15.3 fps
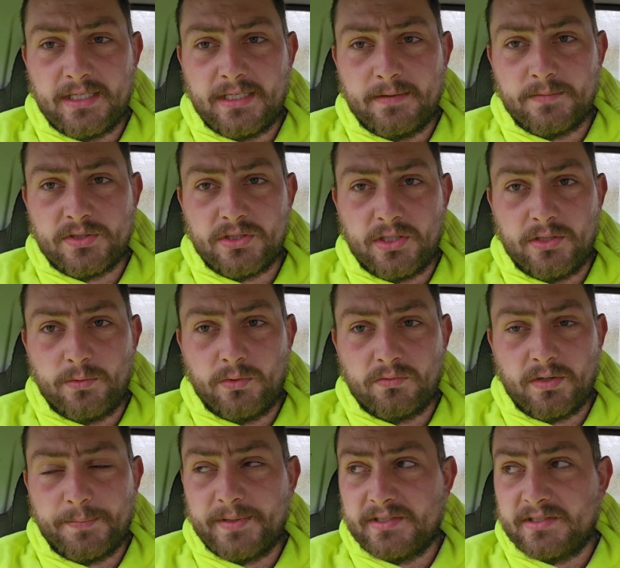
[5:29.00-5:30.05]
So we'll
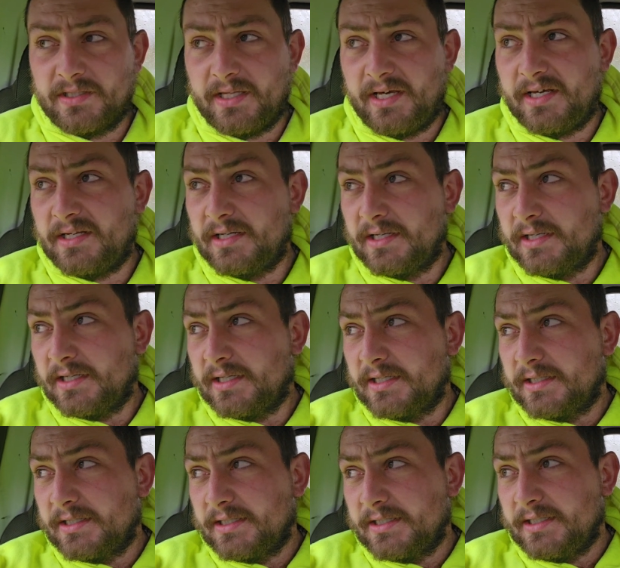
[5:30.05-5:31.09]
rip into that.
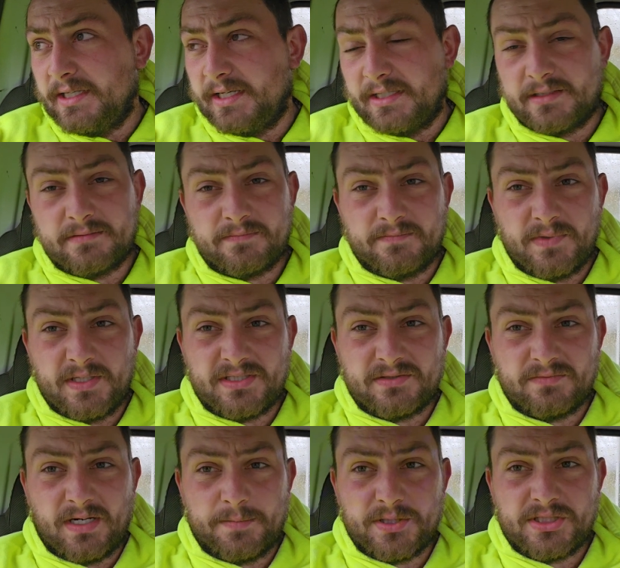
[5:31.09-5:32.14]
Yeah, it's a
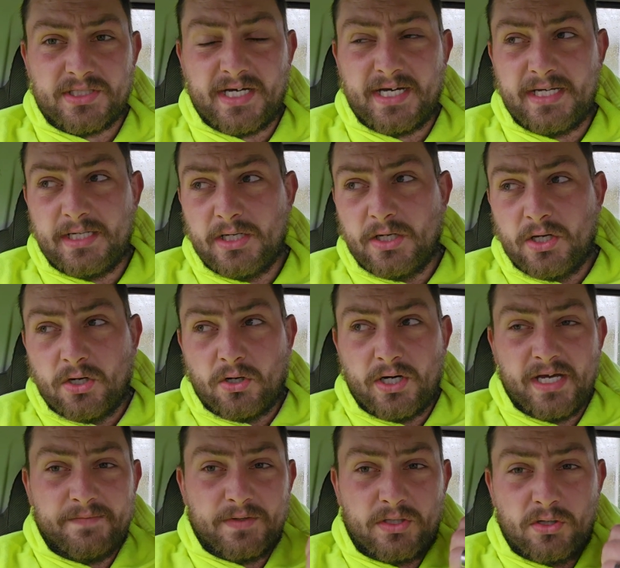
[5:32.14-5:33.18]
rubbish day. I
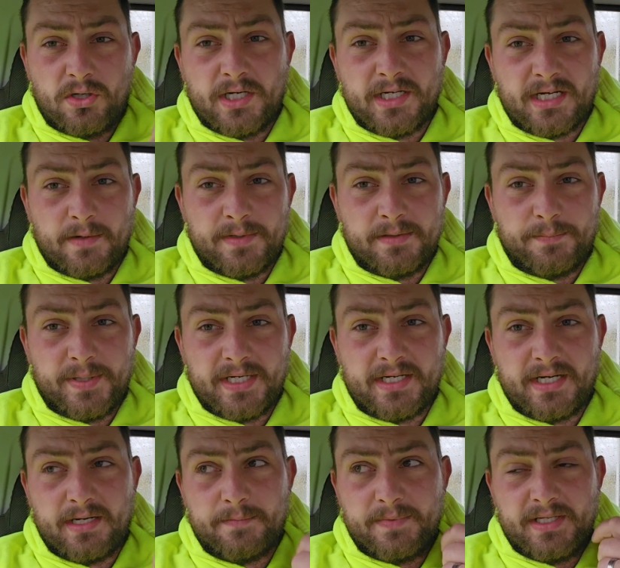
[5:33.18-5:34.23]
have a guy coming to pick
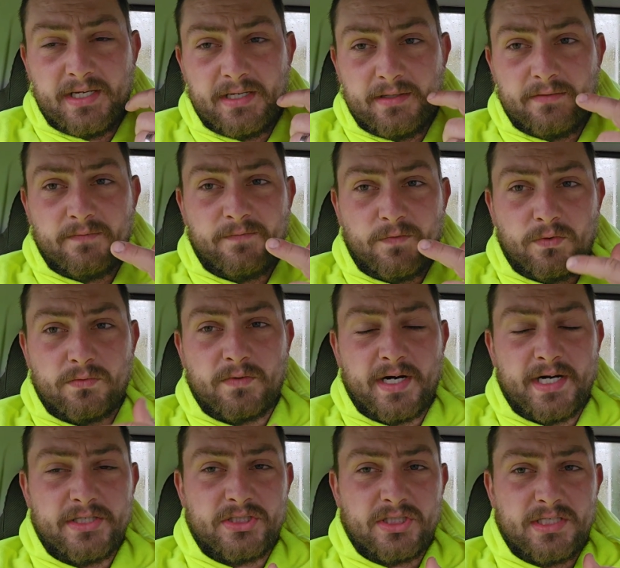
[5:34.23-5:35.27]
up that Ford
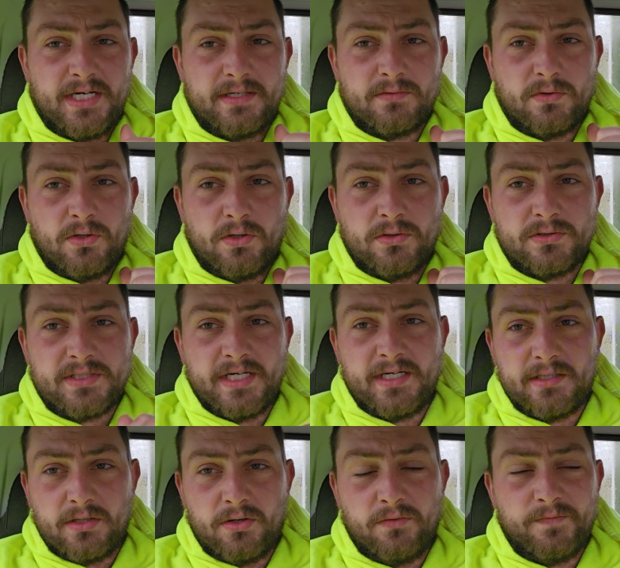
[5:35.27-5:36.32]
Ranger later on,
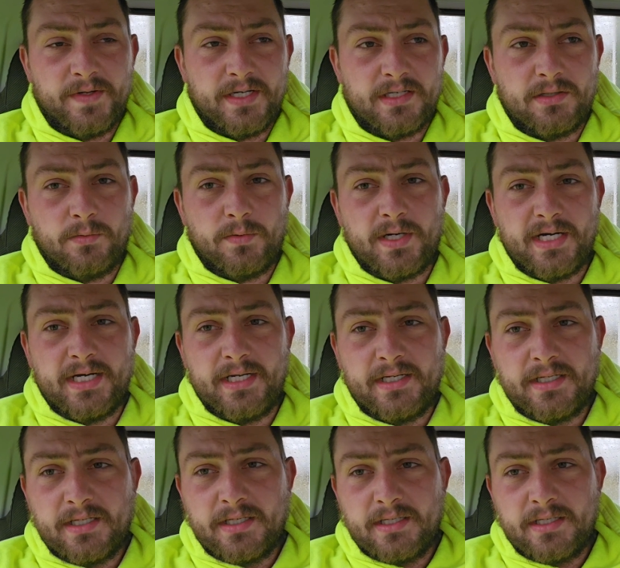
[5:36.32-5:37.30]
taking the whole vehicle away.